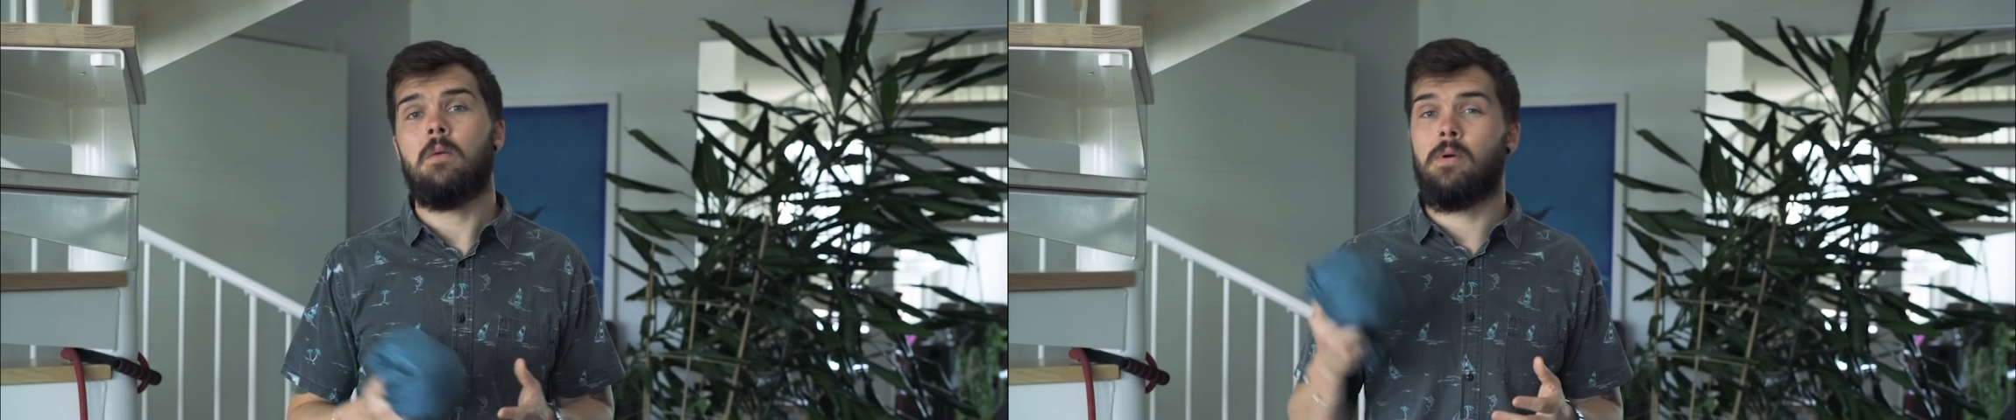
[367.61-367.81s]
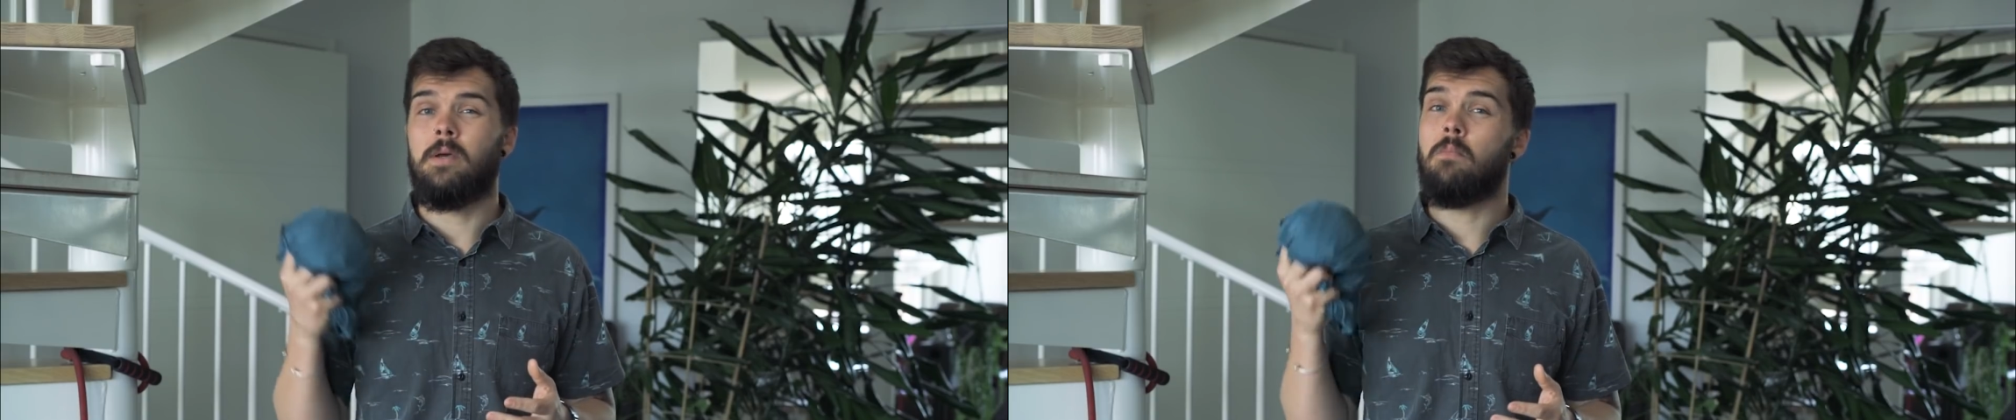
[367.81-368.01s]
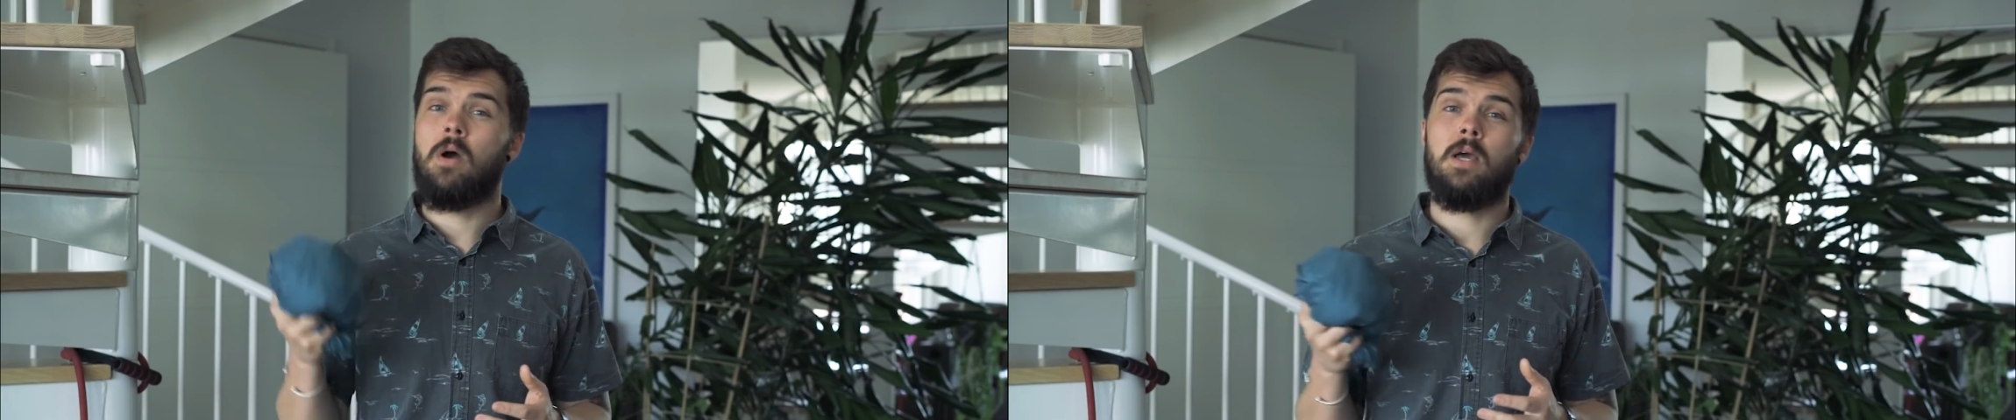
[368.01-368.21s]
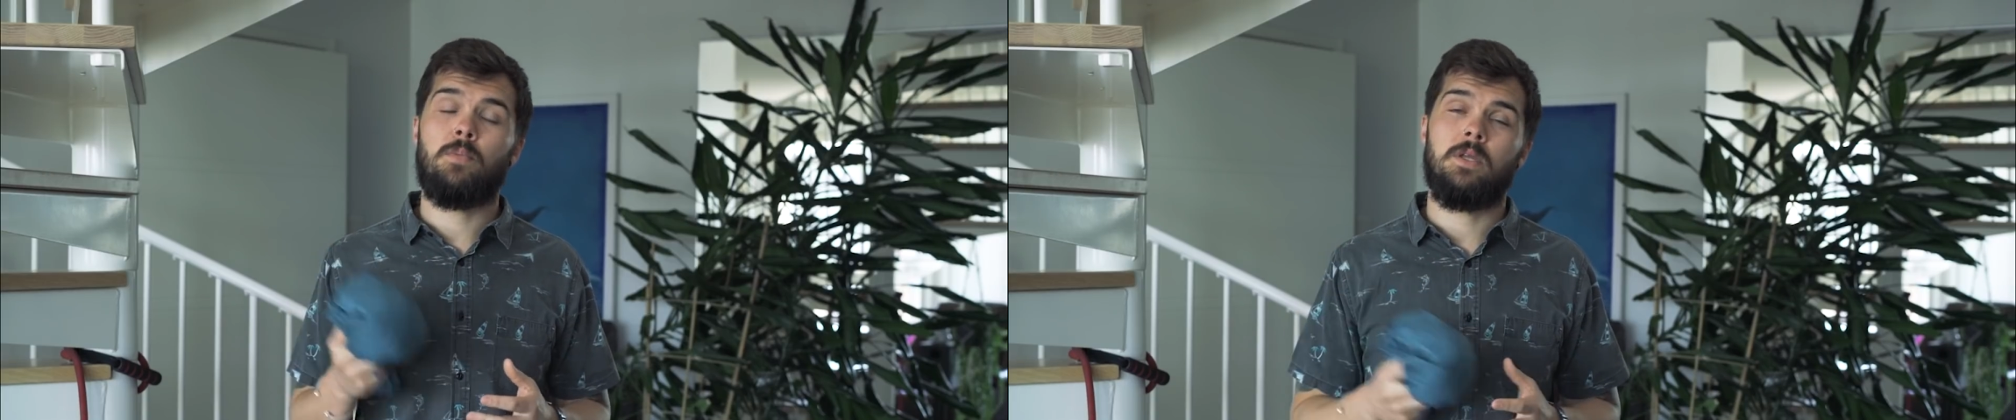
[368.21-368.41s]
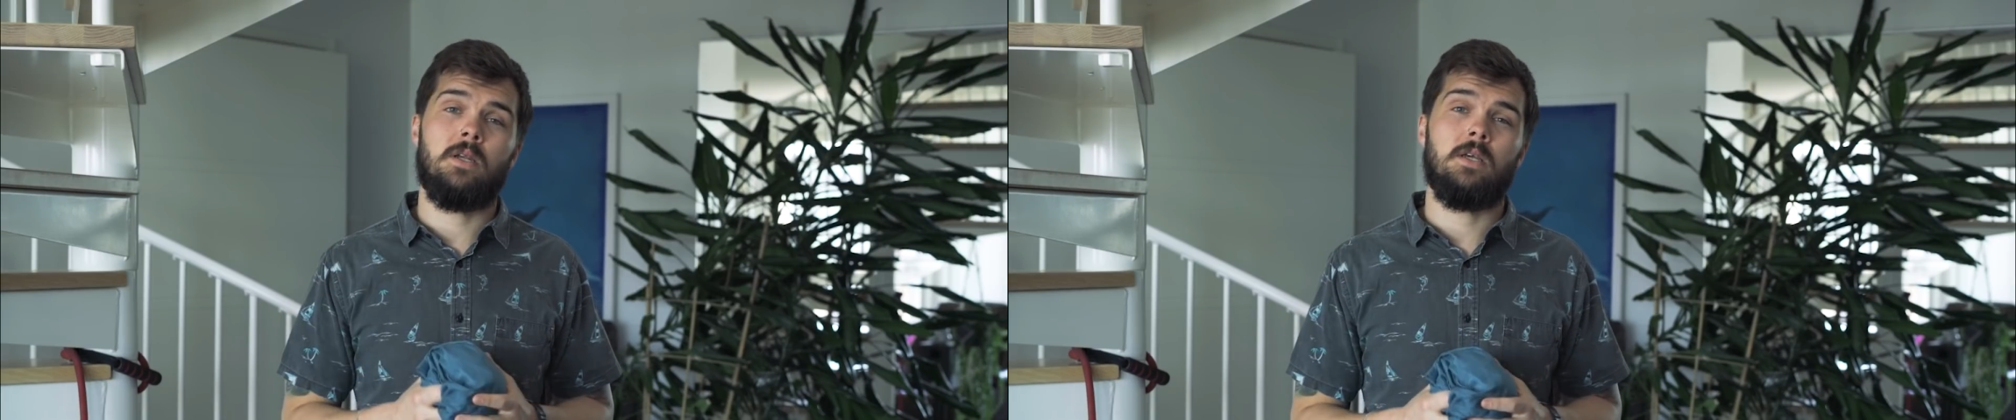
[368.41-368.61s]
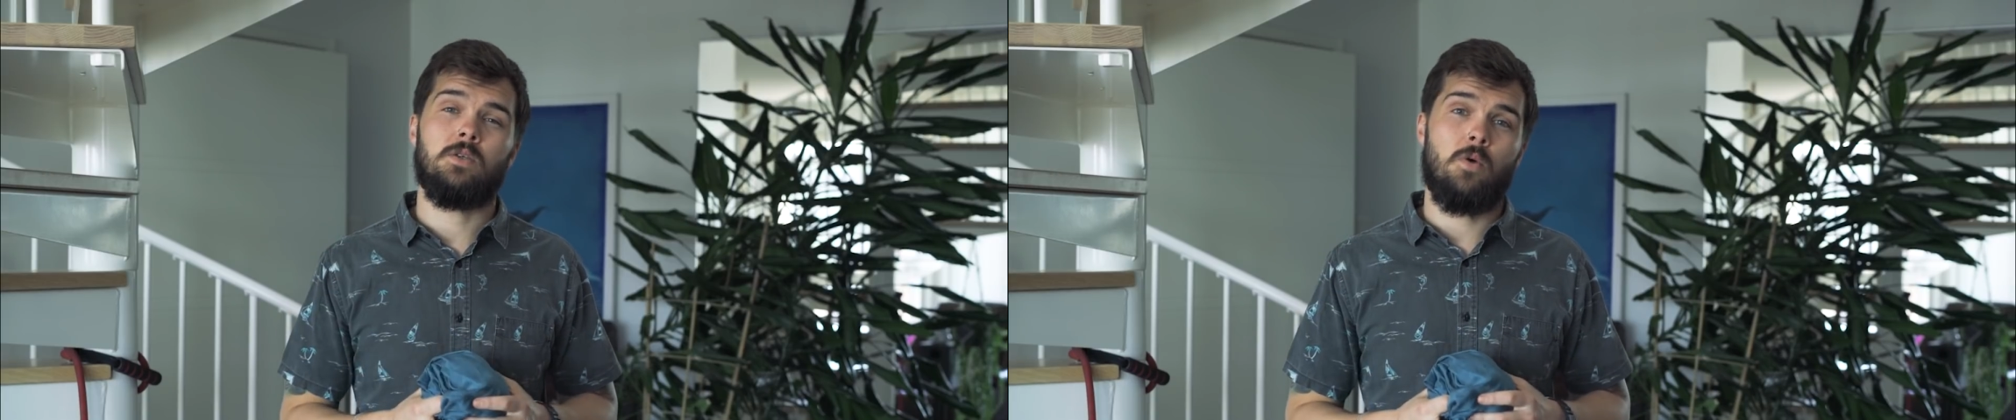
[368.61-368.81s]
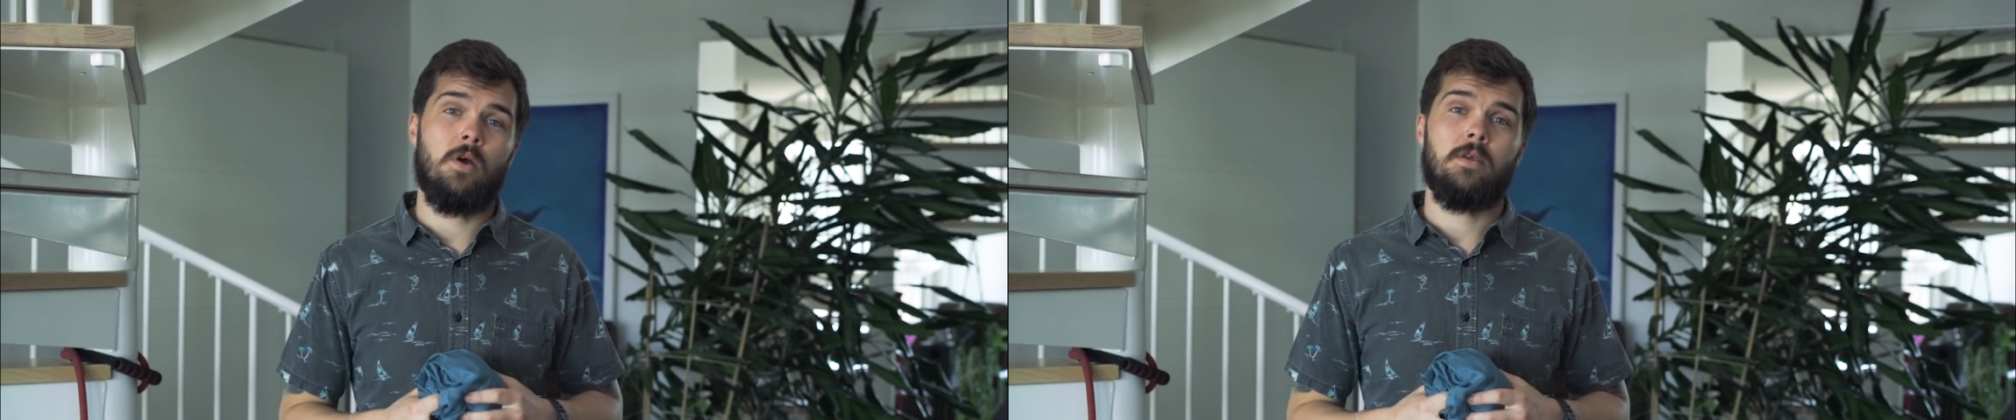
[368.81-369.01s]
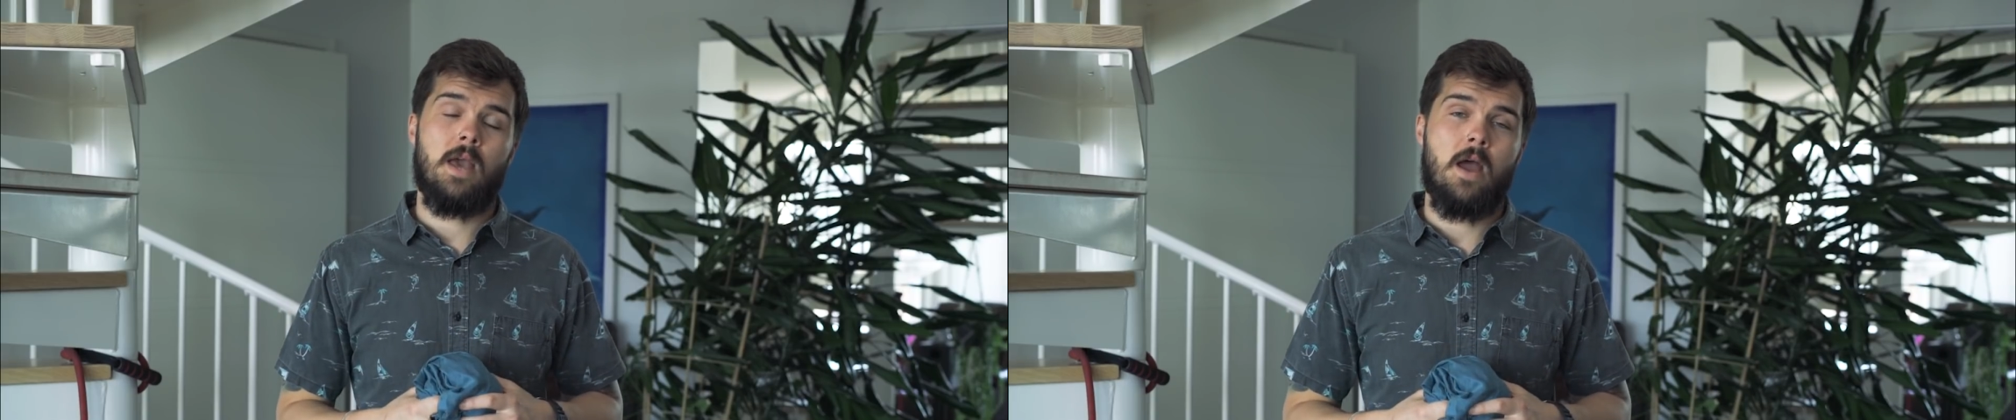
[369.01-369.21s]
but in my opinion it's
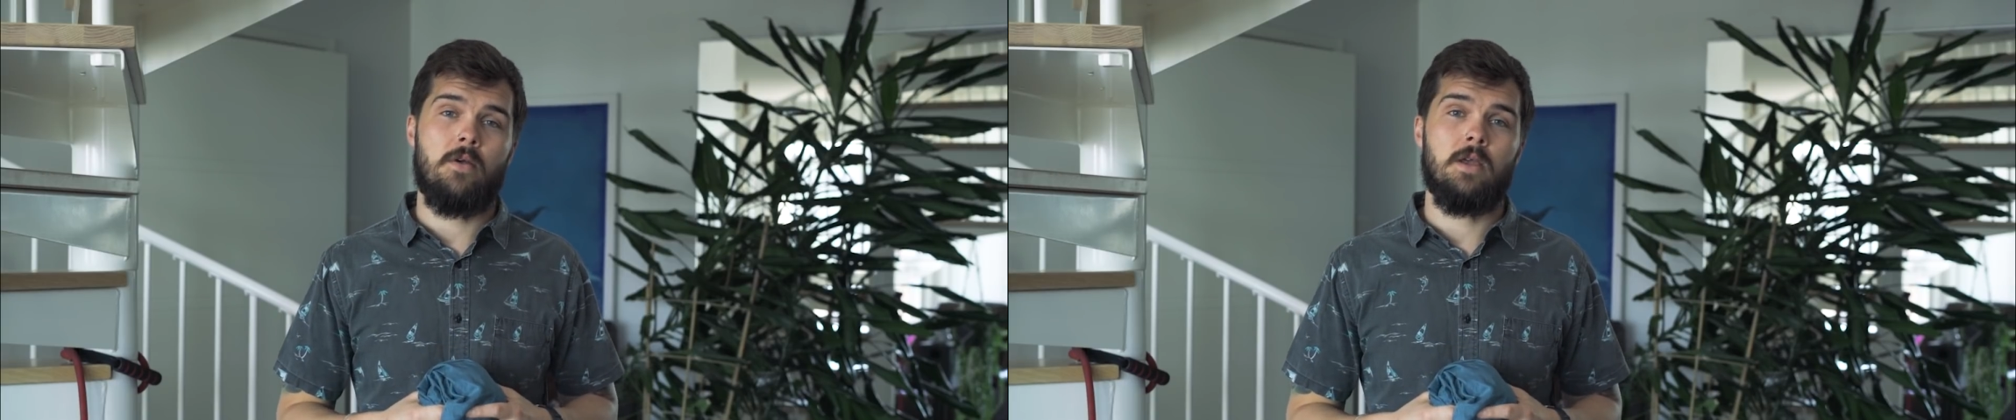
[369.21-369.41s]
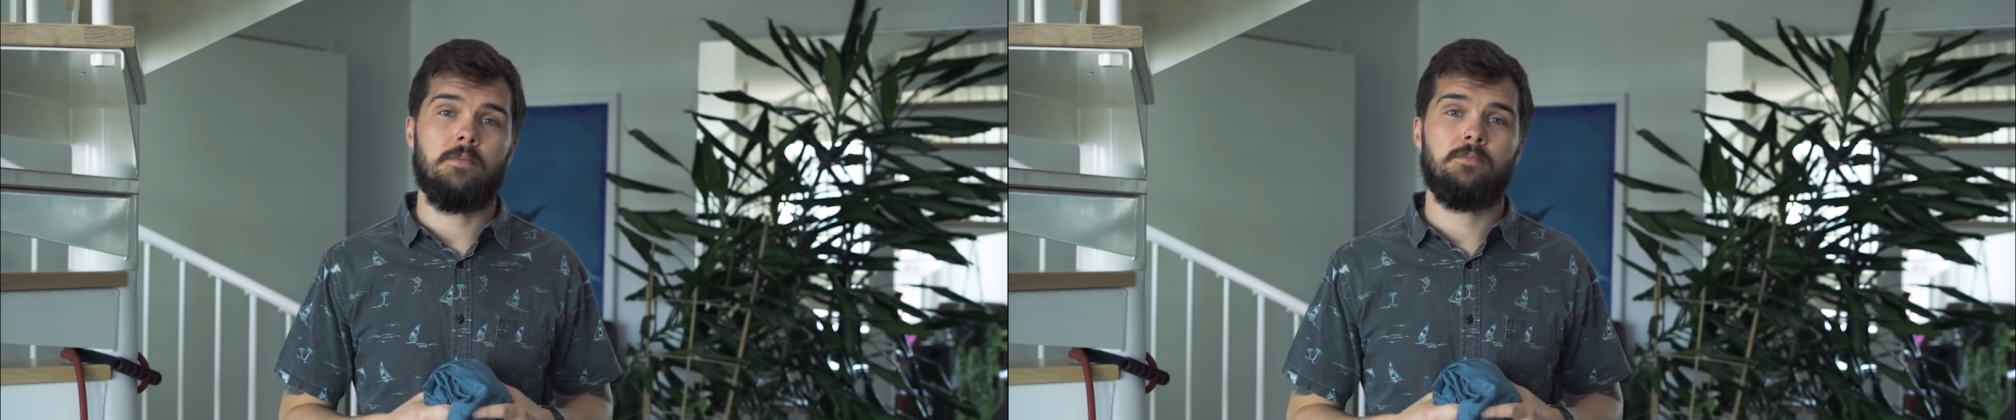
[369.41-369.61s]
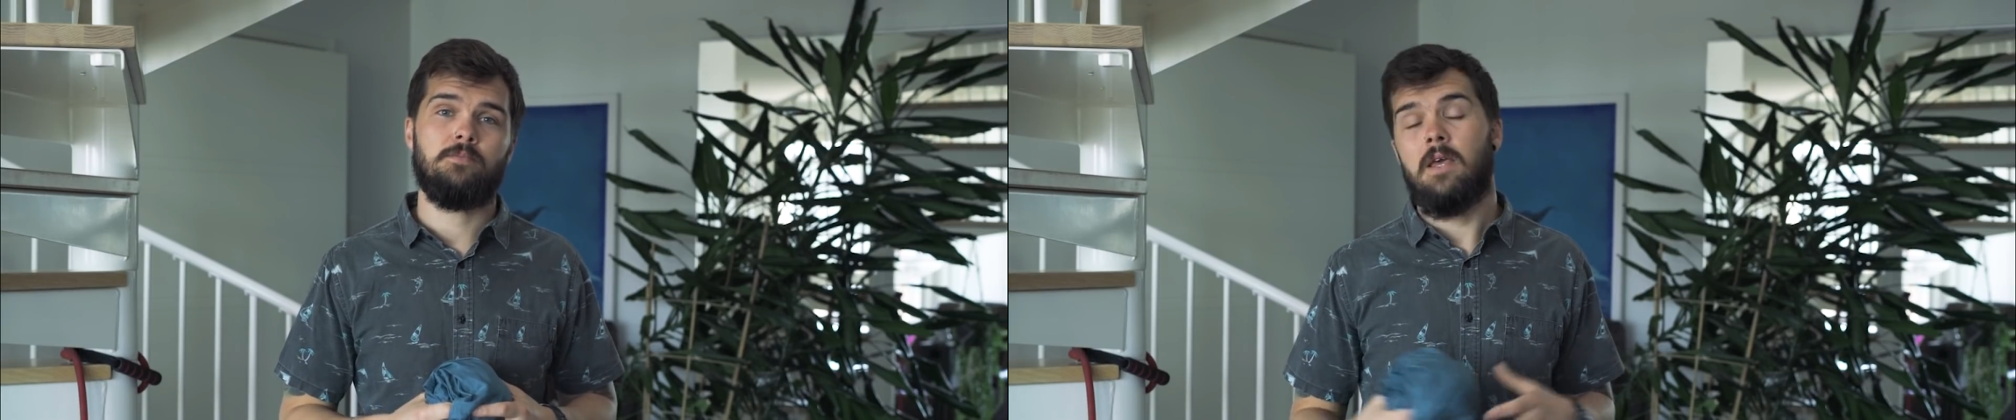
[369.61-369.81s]
worth carrying.